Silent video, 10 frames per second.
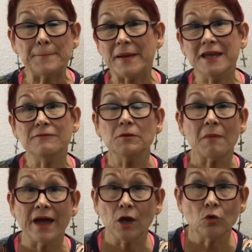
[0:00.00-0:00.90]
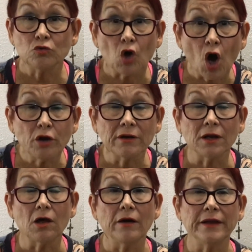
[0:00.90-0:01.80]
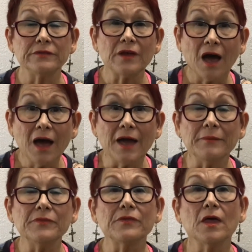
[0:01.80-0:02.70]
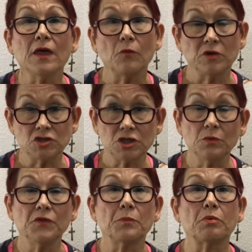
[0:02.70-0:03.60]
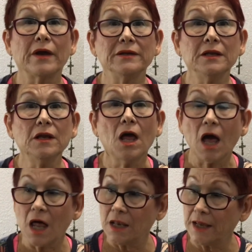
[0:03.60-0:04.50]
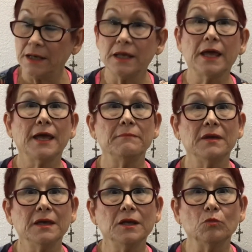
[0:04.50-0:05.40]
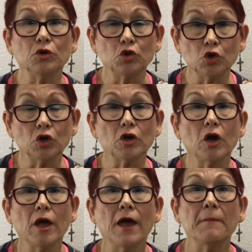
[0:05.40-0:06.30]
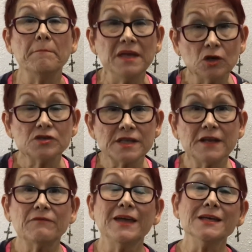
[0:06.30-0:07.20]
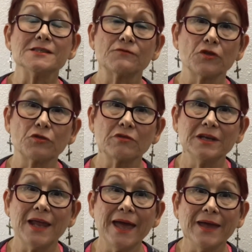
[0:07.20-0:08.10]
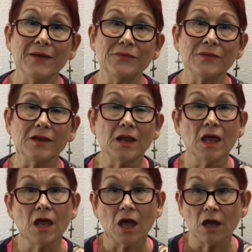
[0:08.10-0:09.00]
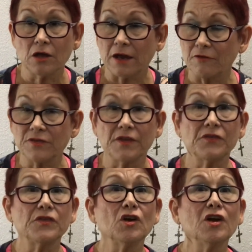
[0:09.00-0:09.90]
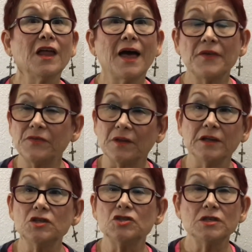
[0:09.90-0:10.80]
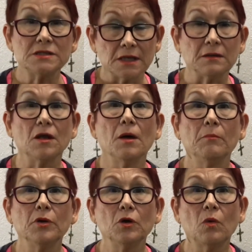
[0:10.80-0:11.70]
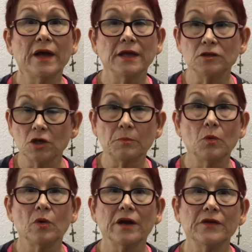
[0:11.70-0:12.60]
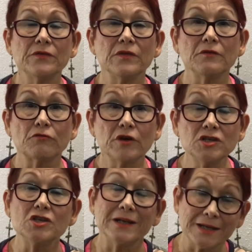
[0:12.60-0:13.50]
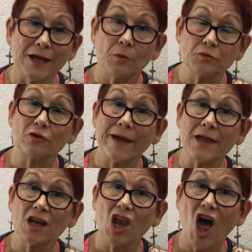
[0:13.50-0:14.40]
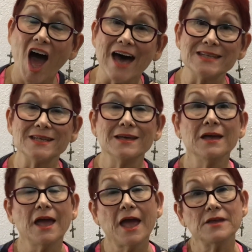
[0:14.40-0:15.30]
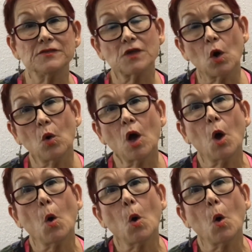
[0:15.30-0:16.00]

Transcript: even my own daughter-in-law, at times when she was pregnant, a lady came in and would cook meals in advance for 3 days, and everything sterilized, delicious, and put away in Tupperwares in the fridge, and it helped her out a lot. So